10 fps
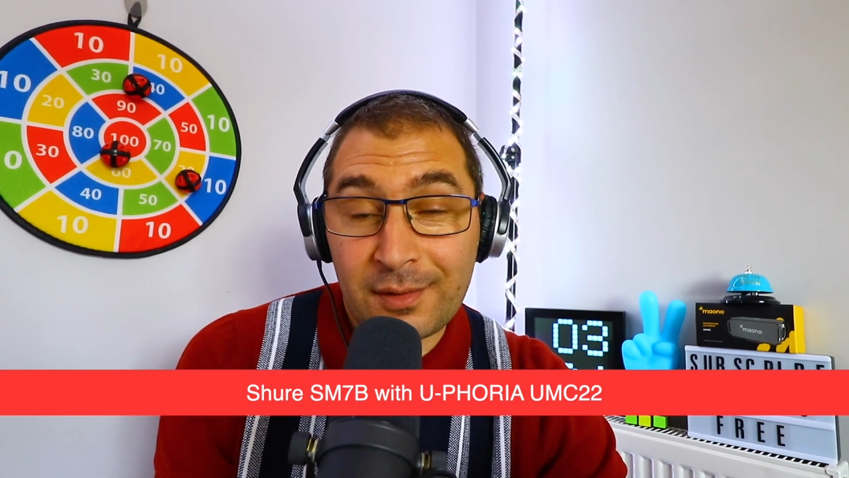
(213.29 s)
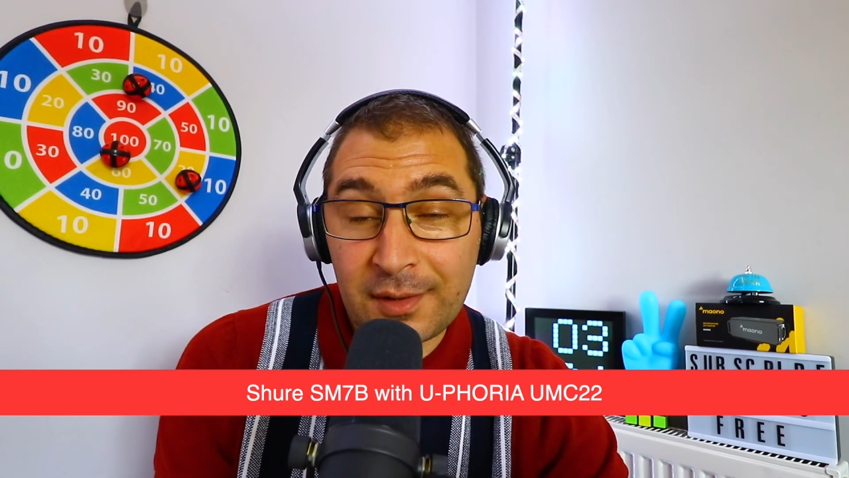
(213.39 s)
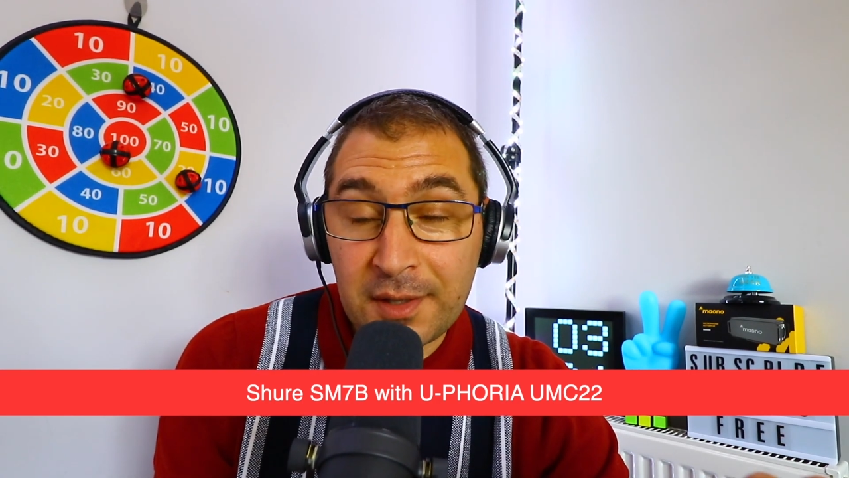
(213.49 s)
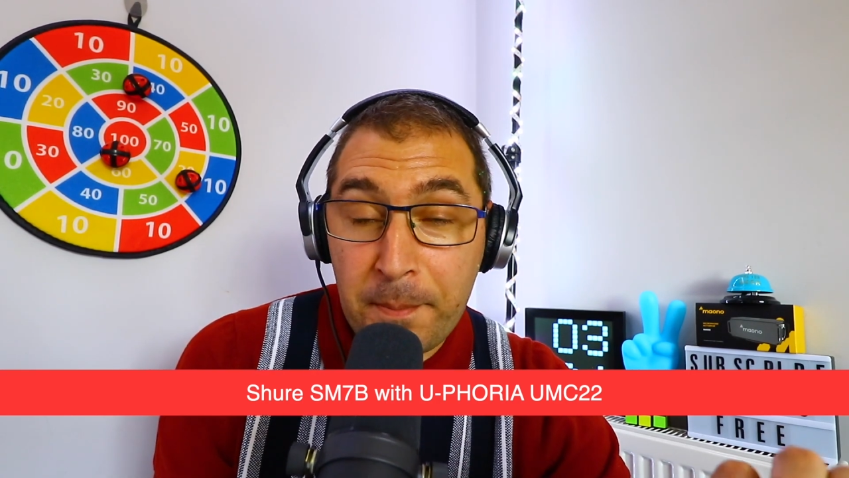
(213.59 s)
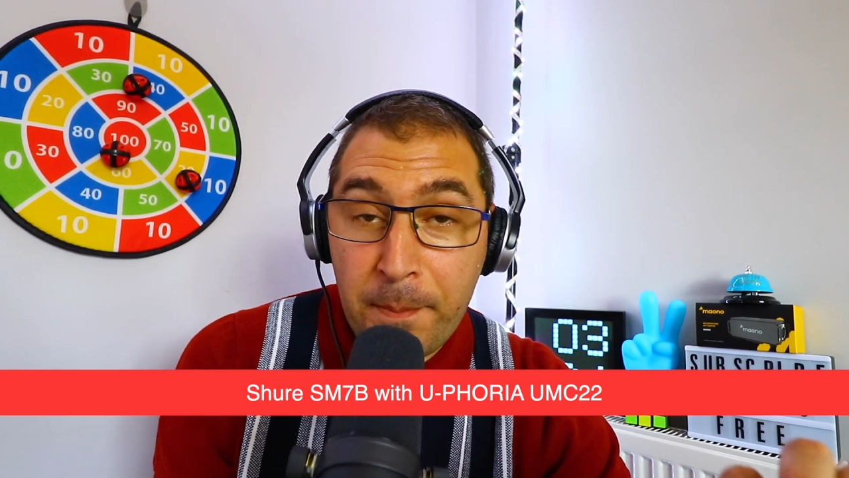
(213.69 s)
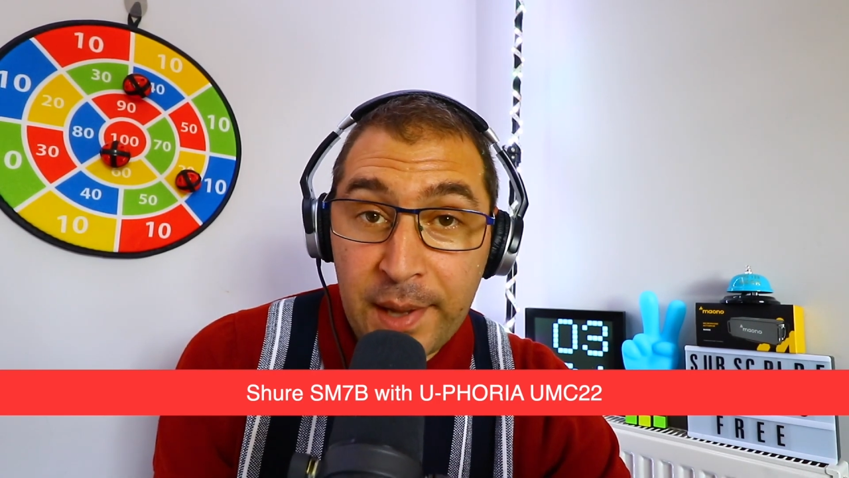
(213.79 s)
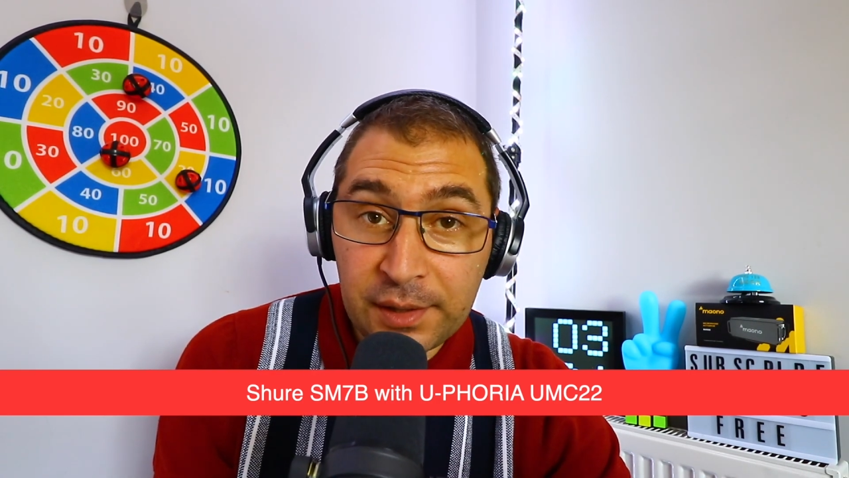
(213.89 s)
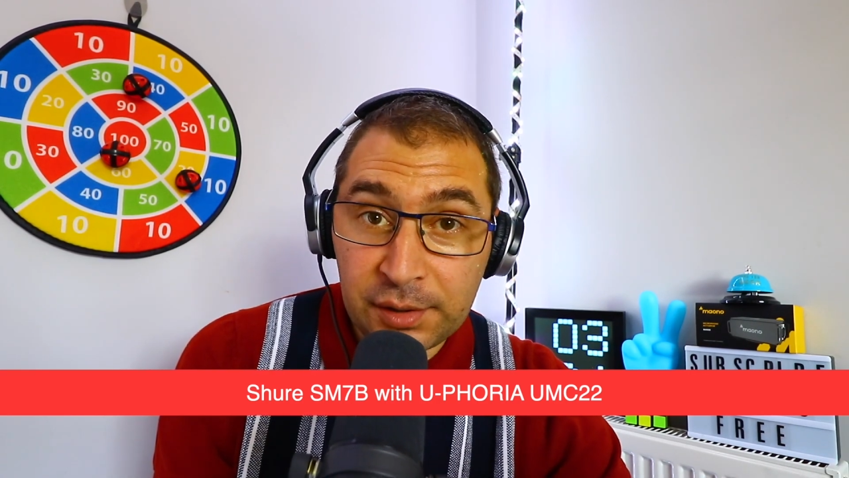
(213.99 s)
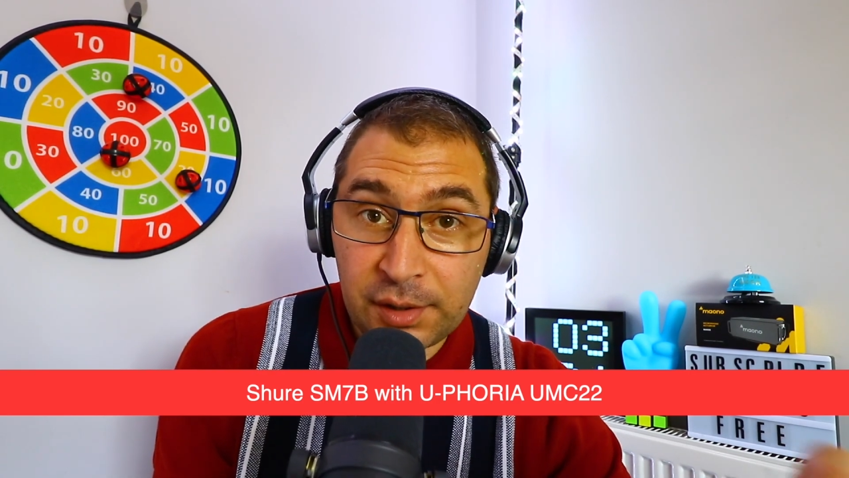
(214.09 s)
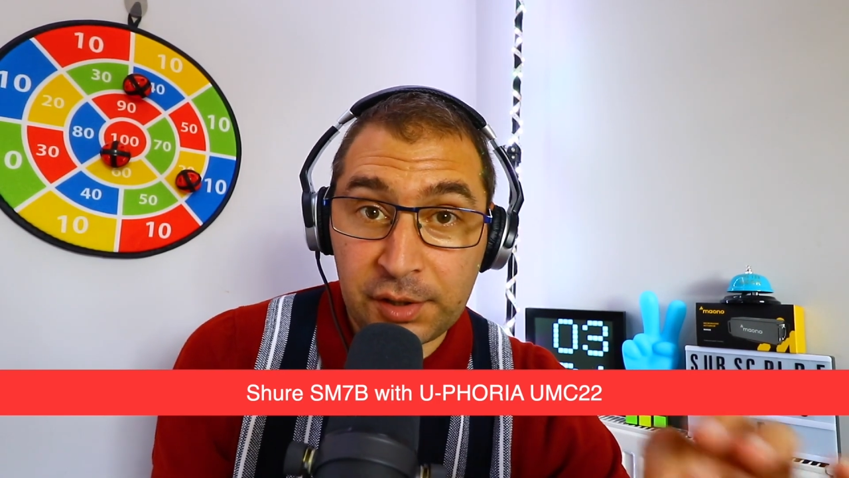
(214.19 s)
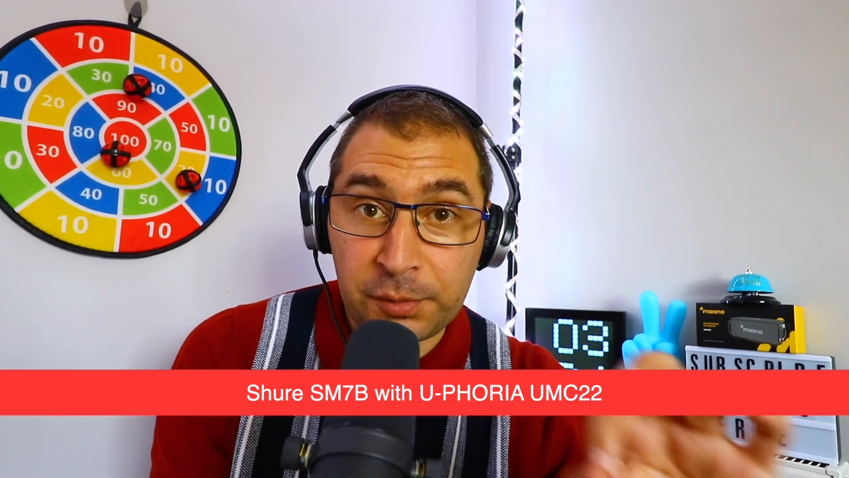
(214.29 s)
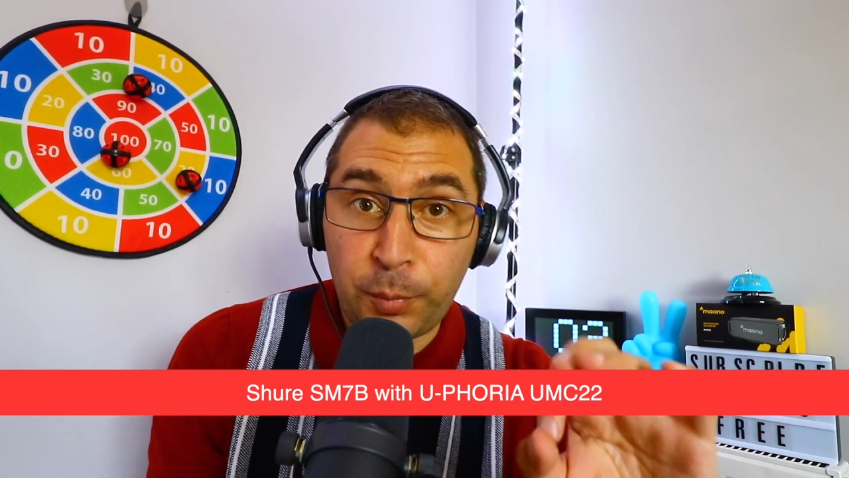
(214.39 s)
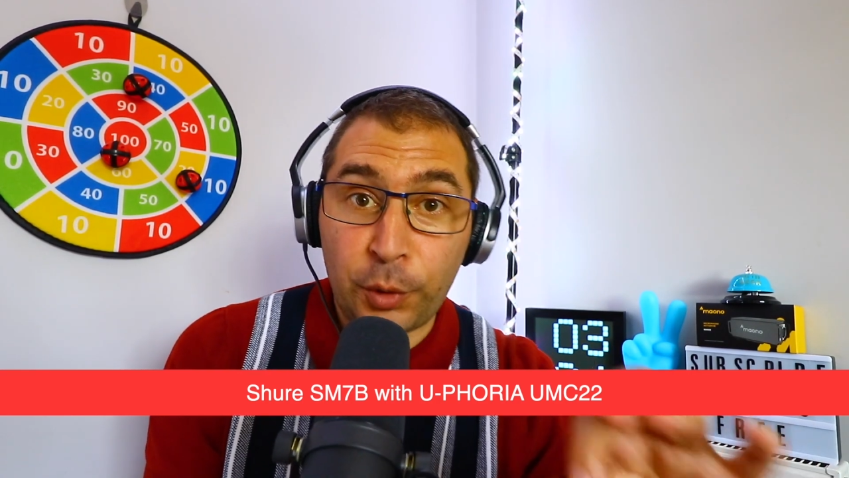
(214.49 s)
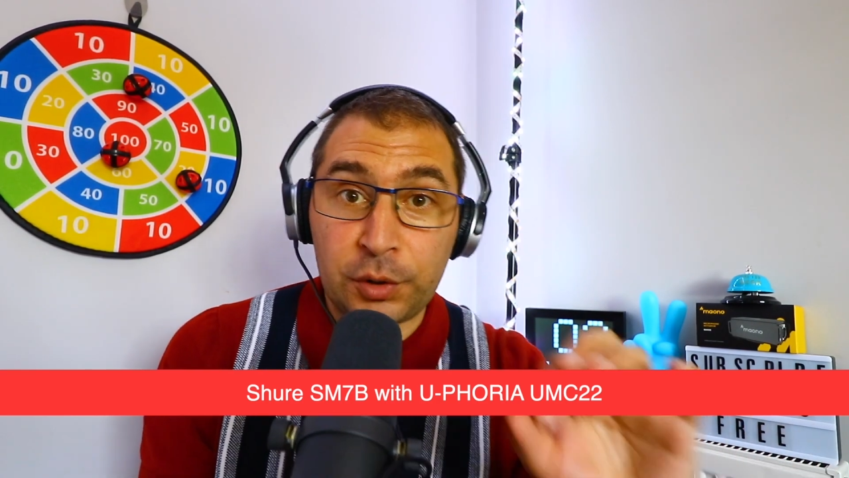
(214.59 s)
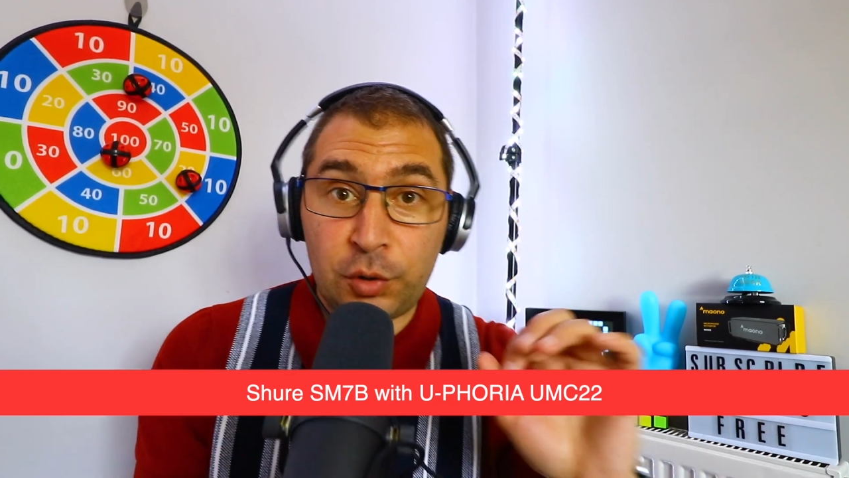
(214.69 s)
the best
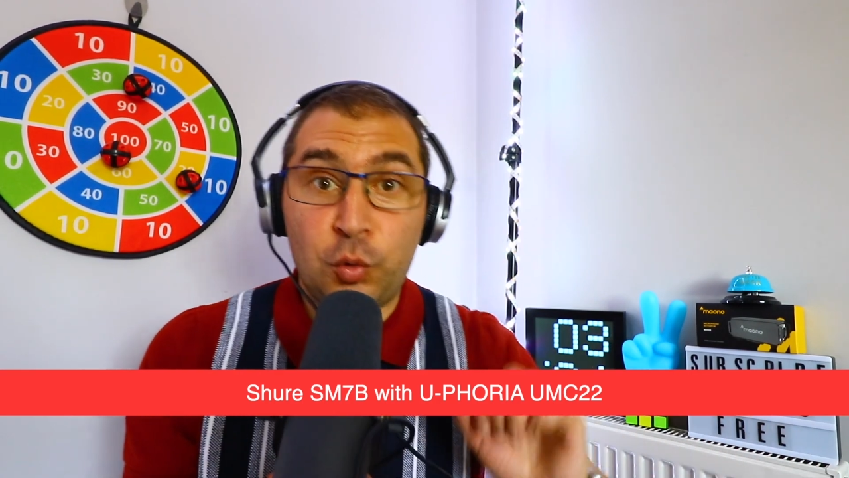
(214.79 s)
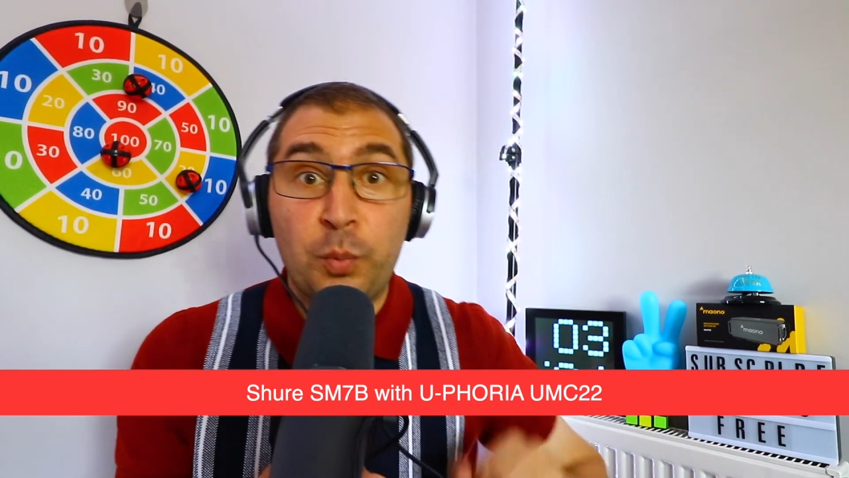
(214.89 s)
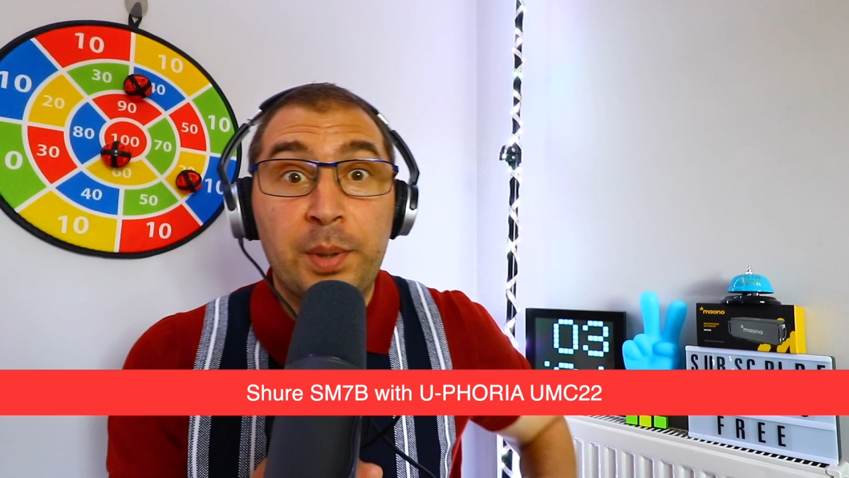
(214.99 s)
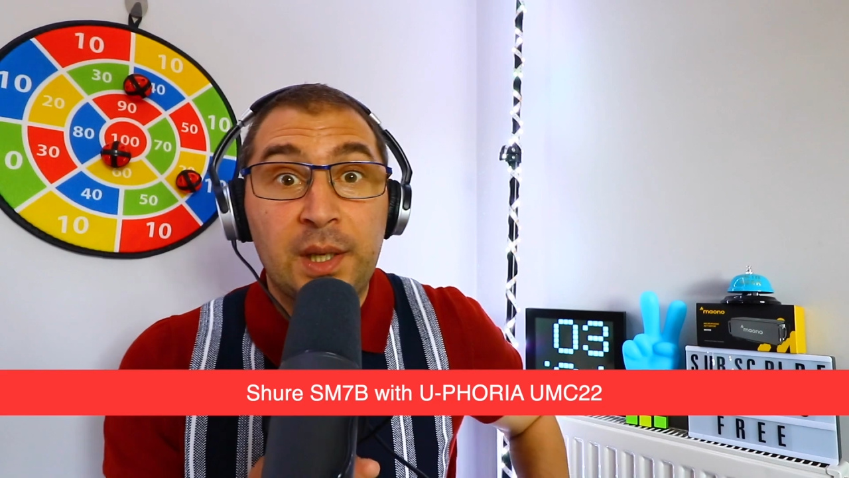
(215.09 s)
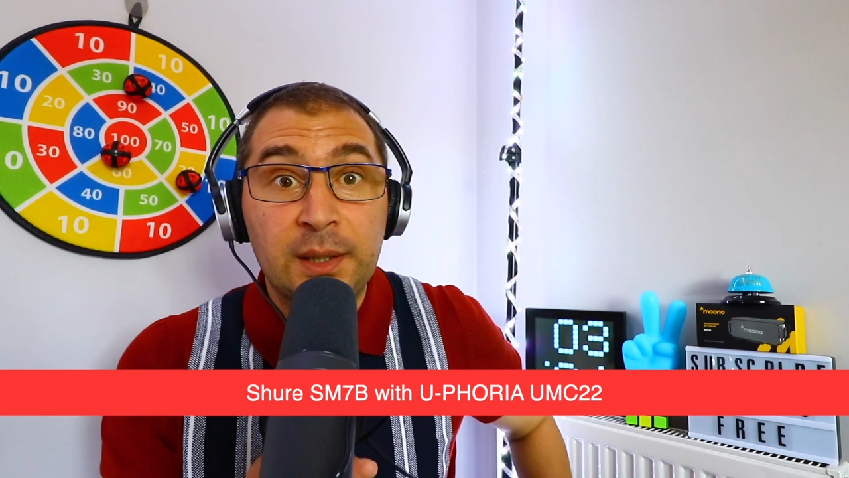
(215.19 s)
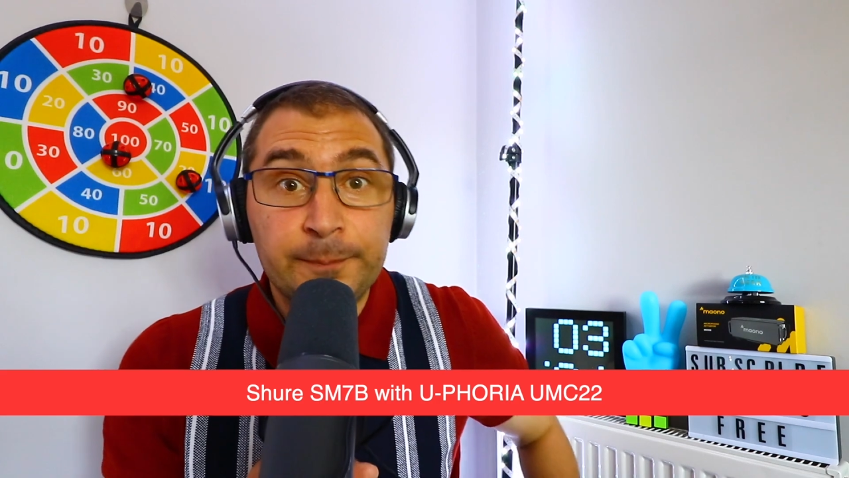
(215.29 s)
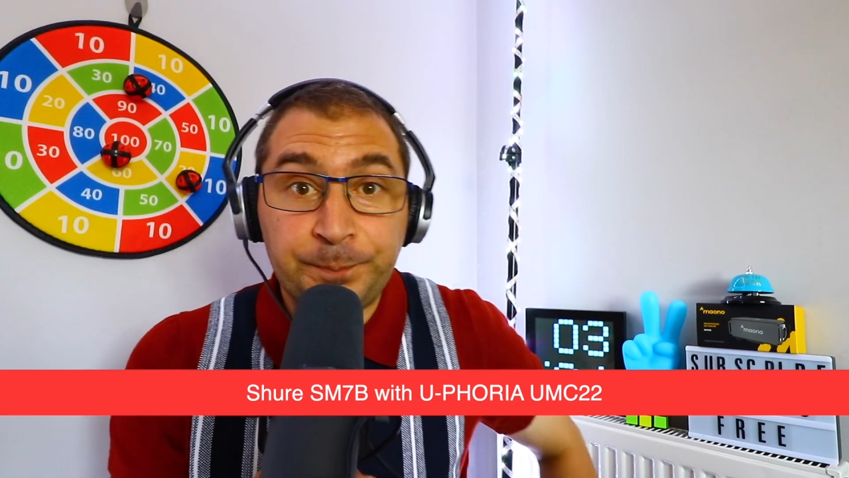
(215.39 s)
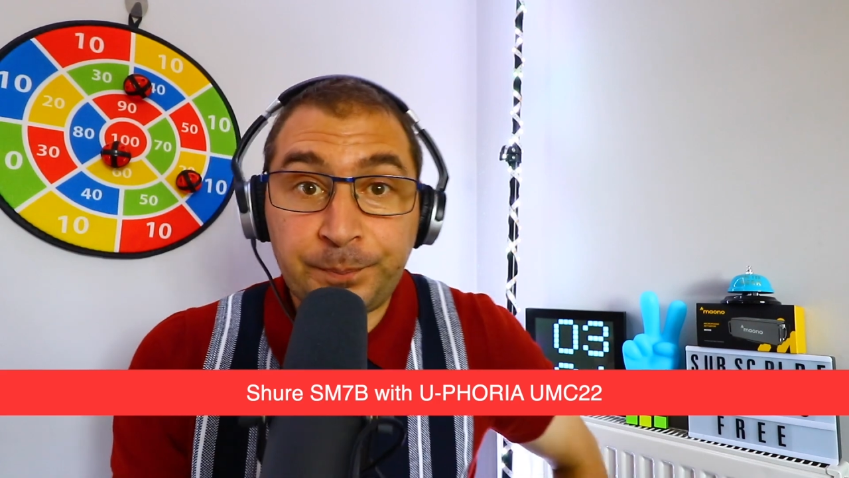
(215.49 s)
spot to be.